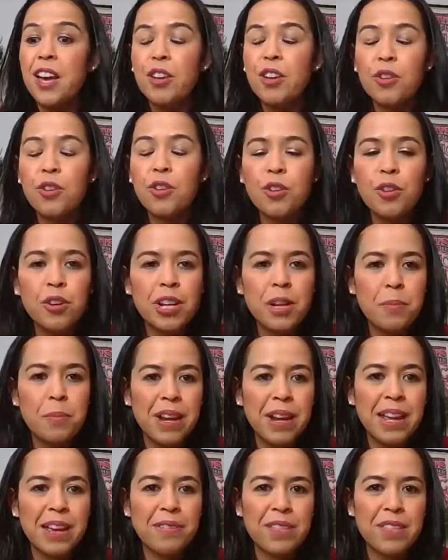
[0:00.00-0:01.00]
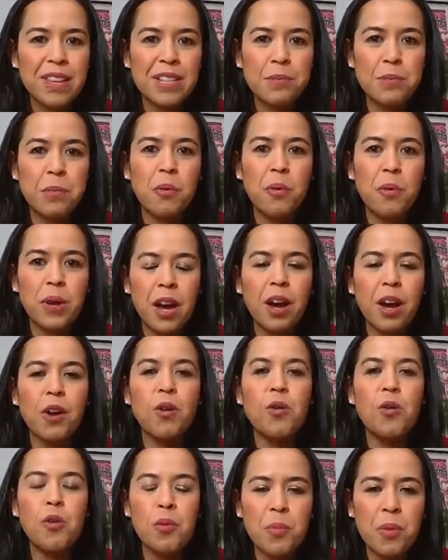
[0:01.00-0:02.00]
You're not going to believe this, but we are
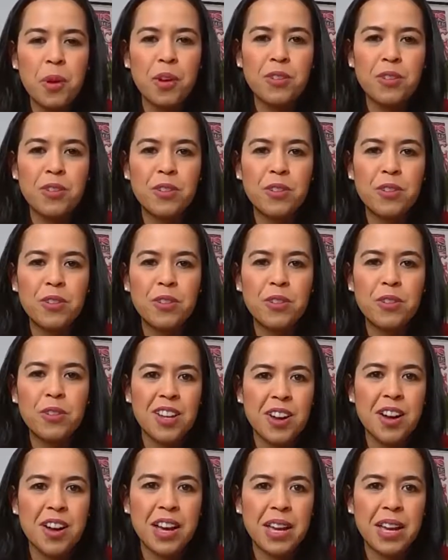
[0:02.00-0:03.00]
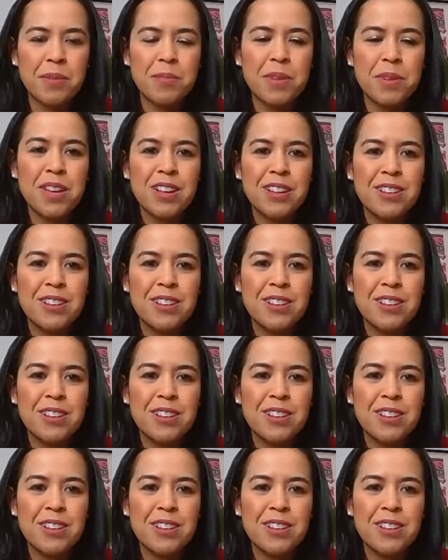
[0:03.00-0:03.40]
almost at time.